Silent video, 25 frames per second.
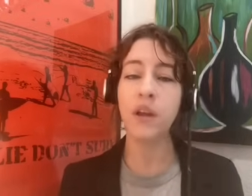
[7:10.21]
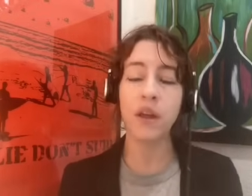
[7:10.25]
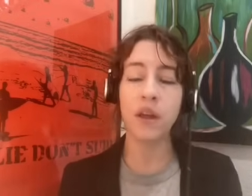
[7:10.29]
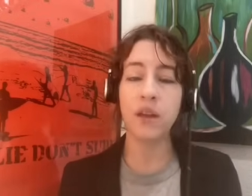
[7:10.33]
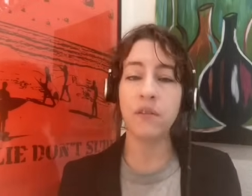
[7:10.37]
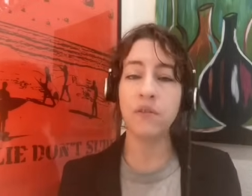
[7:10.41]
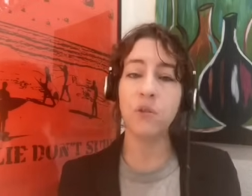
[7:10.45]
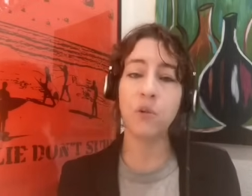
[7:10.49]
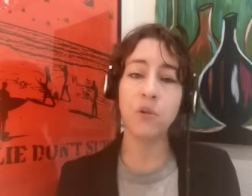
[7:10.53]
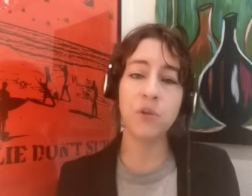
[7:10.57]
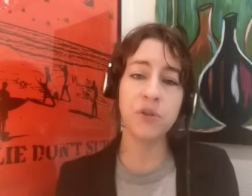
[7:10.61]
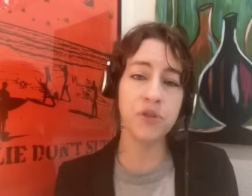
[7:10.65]

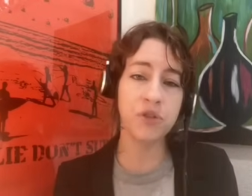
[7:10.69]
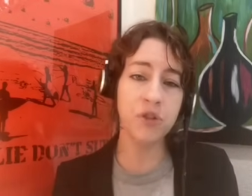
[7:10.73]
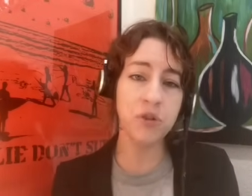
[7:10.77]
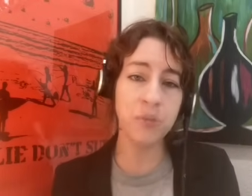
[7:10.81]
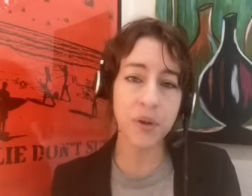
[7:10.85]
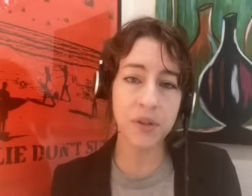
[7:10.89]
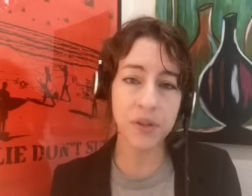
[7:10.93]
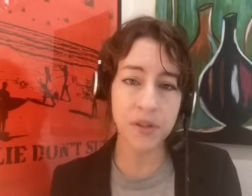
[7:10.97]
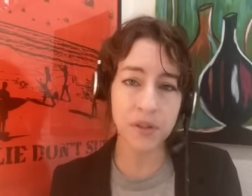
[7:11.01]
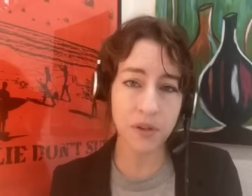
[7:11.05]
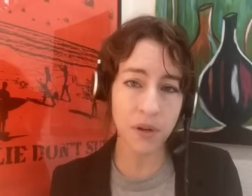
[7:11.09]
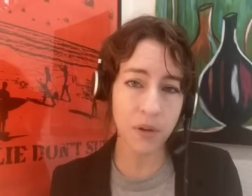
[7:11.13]
And of course, you
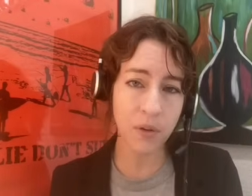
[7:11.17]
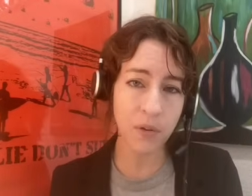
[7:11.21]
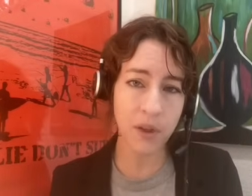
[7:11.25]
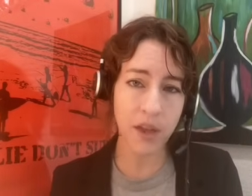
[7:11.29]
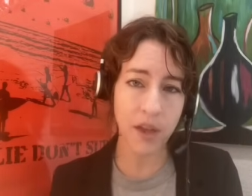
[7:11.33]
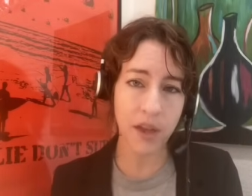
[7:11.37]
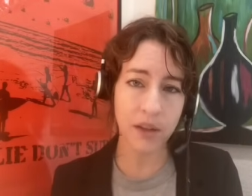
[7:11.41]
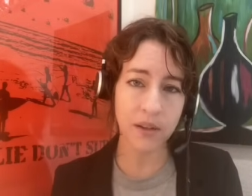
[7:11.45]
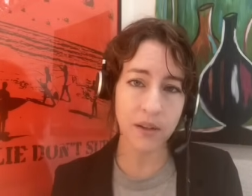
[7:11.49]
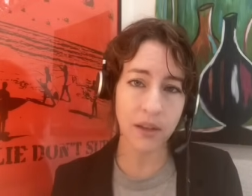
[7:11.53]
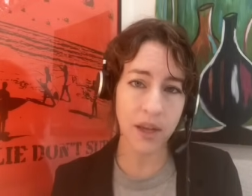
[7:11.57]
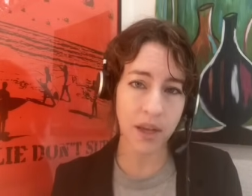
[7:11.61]
must know
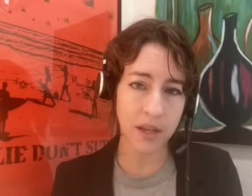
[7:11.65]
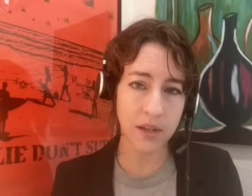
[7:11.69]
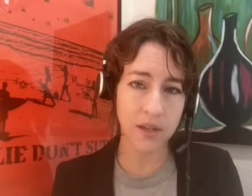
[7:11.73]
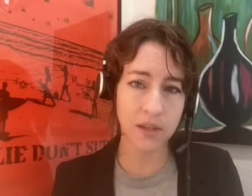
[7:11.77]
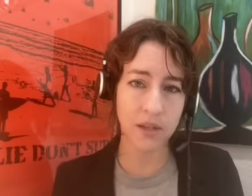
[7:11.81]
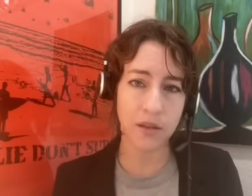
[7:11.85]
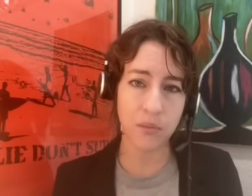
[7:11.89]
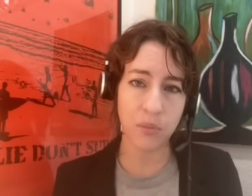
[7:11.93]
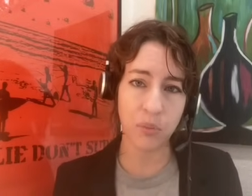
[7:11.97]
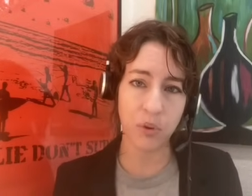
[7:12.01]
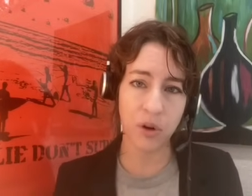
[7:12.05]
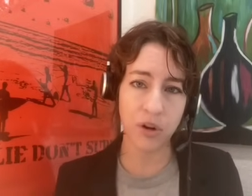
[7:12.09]
that, Kat
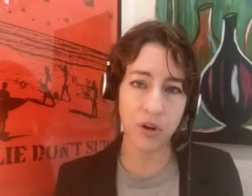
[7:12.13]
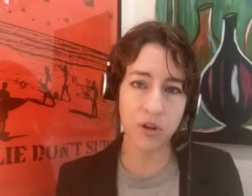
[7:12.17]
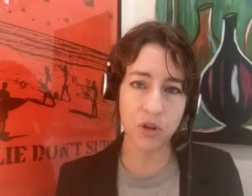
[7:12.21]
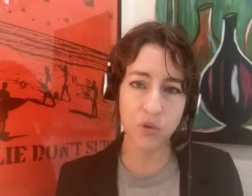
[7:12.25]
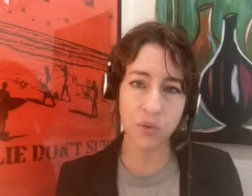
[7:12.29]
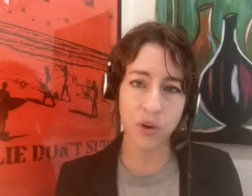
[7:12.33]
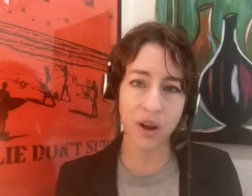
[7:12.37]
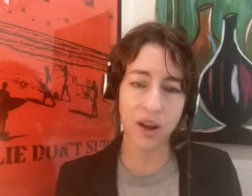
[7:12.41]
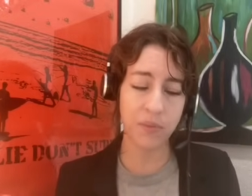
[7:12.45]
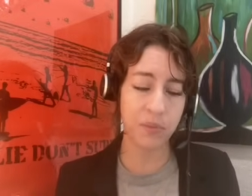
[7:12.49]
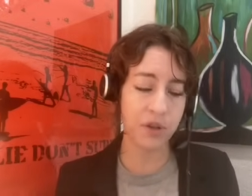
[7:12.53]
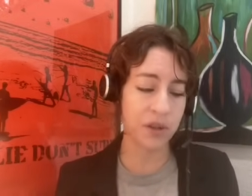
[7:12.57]
Tenbarge,
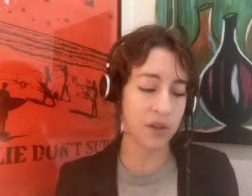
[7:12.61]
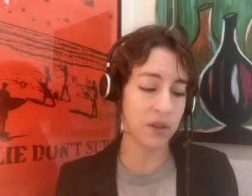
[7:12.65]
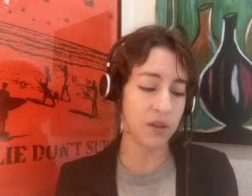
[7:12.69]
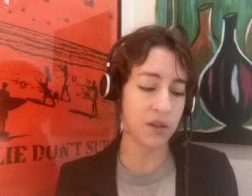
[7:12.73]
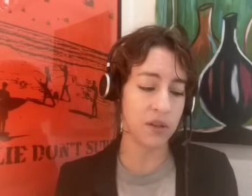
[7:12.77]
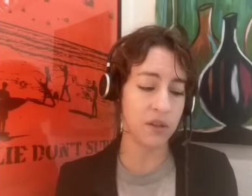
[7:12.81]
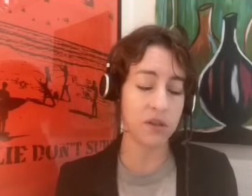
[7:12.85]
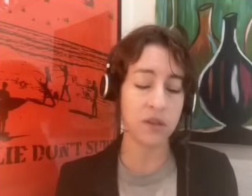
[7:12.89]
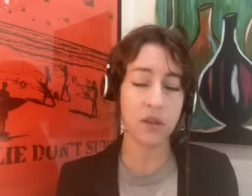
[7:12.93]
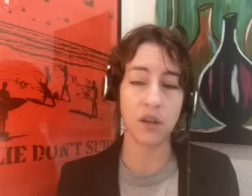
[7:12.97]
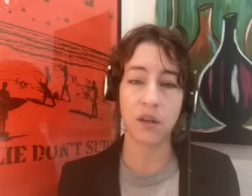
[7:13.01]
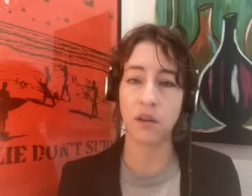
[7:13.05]
right?
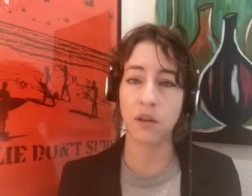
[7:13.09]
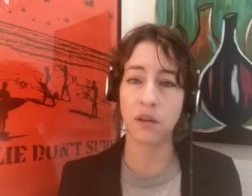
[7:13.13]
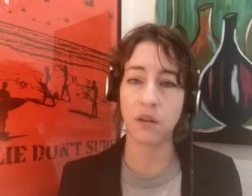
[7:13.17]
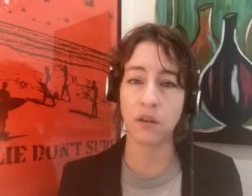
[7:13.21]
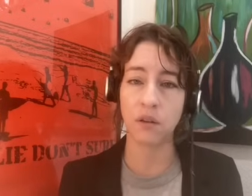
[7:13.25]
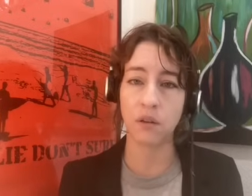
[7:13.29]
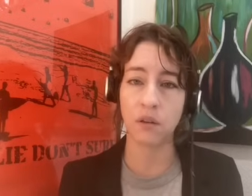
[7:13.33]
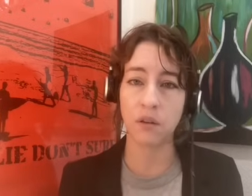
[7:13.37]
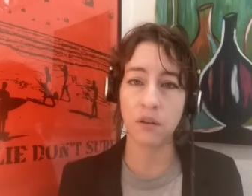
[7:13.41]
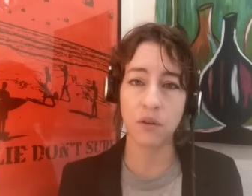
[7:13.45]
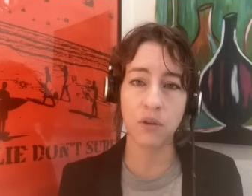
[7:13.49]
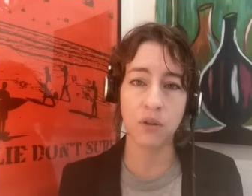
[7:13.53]
Because uh,
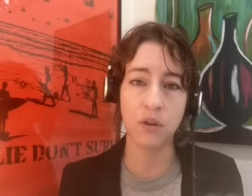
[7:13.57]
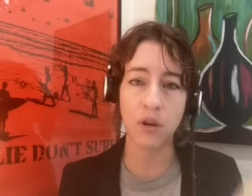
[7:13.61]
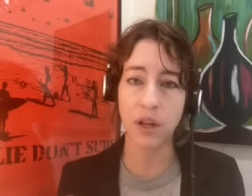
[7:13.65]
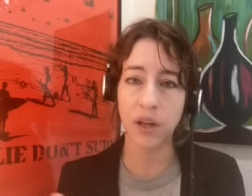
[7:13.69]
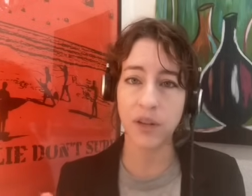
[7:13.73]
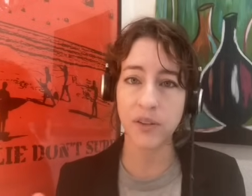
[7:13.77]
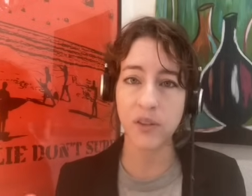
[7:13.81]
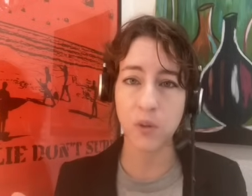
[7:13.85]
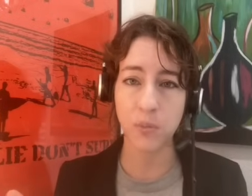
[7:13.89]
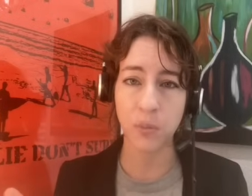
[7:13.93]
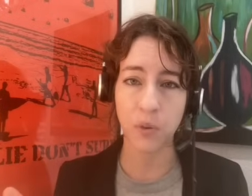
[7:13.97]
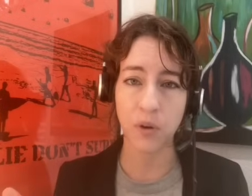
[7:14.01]
you're an
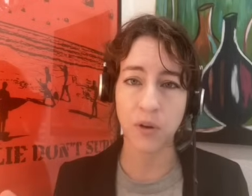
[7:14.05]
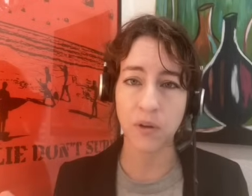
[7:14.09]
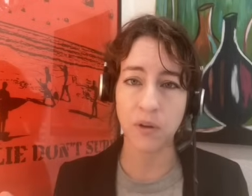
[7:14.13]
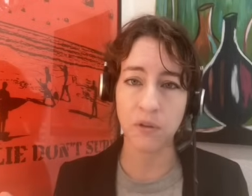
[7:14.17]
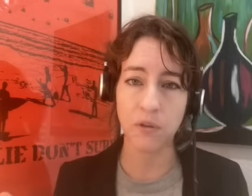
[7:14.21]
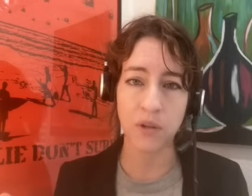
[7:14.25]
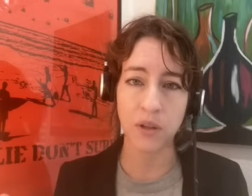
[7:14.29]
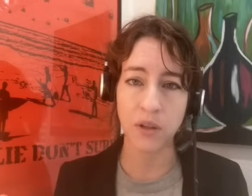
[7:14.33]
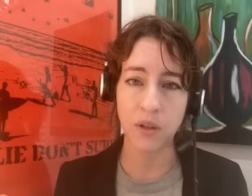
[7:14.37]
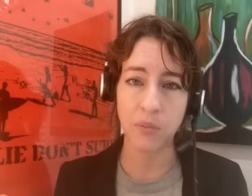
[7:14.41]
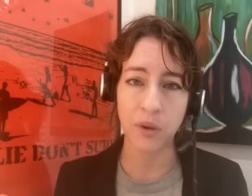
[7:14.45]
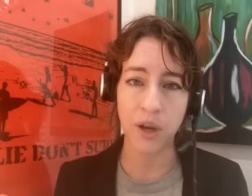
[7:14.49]
expert and you
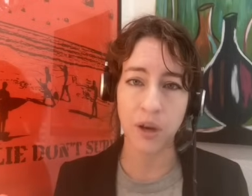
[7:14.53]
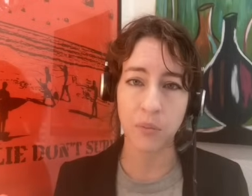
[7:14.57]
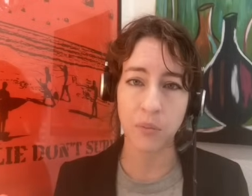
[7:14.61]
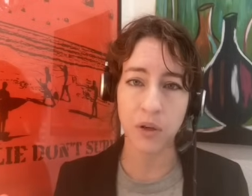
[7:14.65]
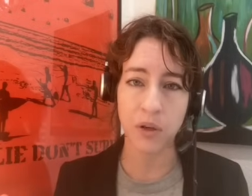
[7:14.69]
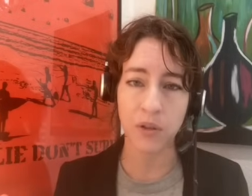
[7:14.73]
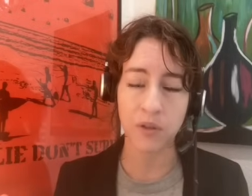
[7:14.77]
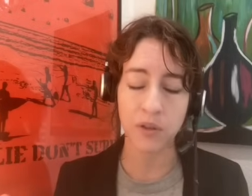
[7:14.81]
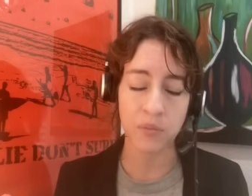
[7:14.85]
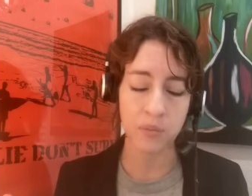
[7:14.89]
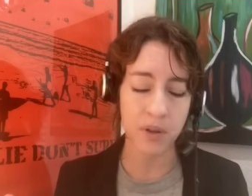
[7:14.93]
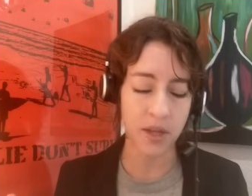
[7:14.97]
think about
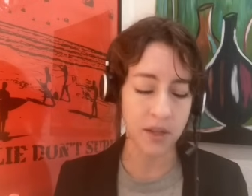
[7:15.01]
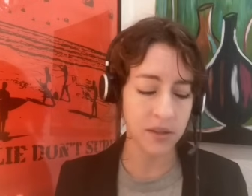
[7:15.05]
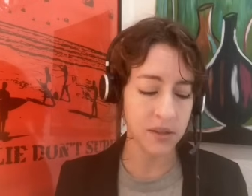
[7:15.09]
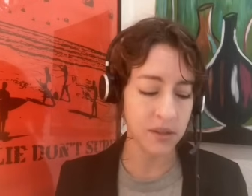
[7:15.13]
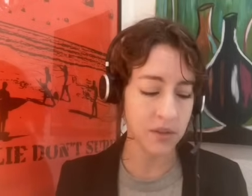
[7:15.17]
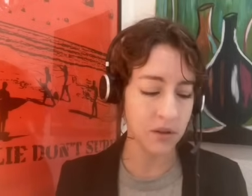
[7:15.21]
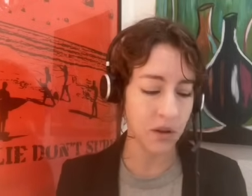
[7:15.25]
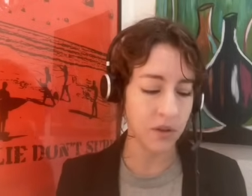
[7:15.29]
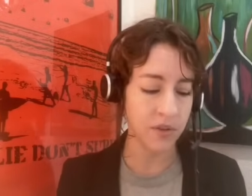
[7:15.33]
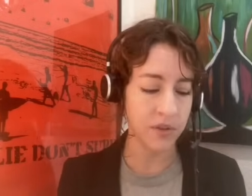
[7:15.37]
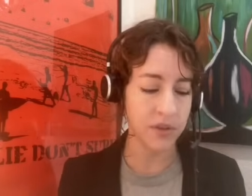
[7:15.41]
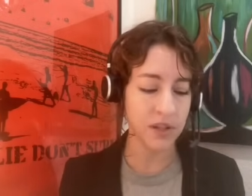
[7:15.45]
Marilyn
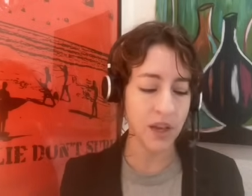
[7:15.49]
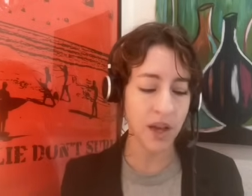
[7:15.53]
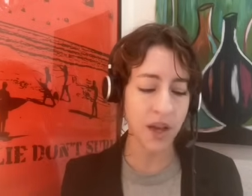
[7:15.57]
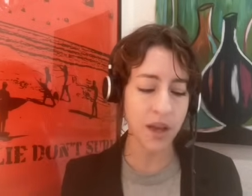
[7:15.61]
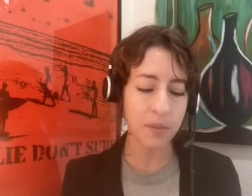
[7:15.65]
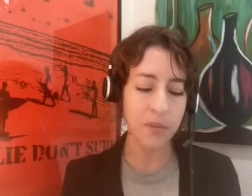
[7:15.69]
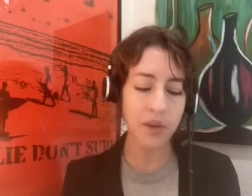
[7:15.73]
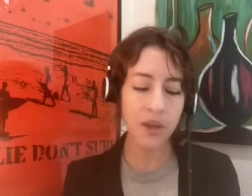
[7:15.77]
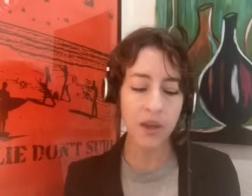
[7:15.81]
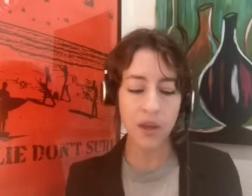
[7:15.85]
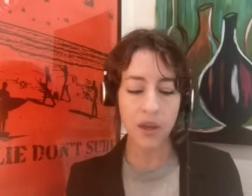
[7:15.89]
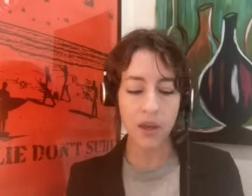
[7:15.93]
Manson all the
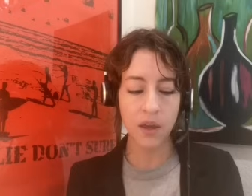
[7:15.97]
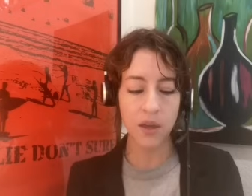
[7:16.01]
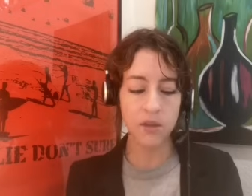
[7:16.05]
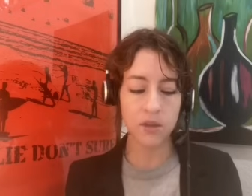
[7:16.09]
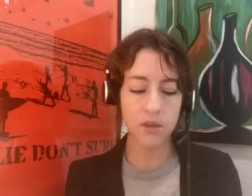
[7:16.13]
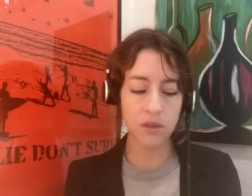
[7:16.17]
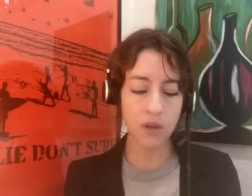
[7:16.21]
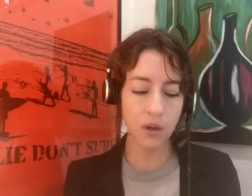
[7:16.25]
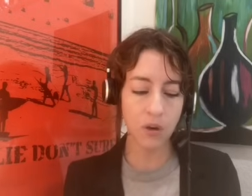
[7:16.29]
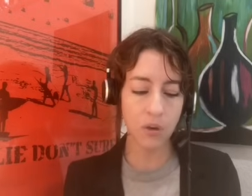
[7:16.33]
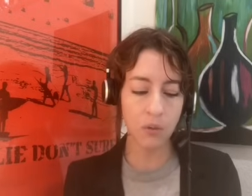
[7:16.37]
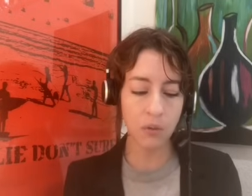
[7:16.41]
time.
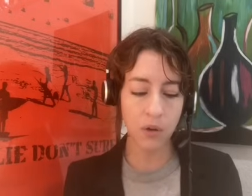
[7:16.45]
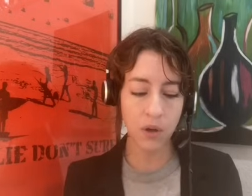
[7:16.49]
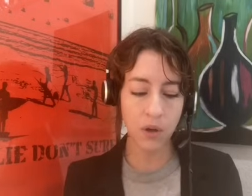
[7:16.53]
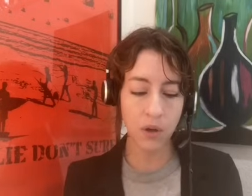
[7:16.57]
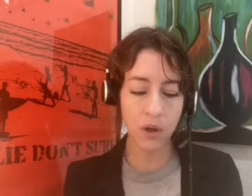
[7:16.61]
So